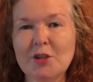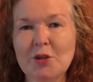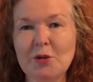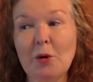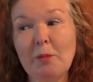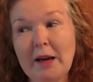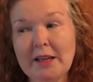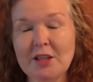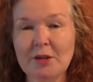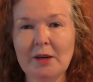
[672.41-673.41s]
to go
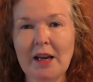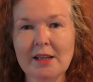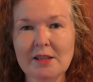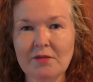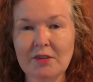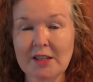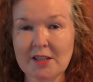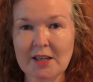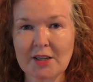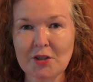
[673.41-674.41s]
back to you and ask for an
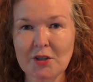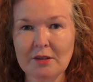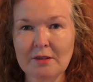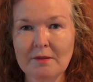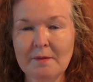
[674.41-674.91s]
extension.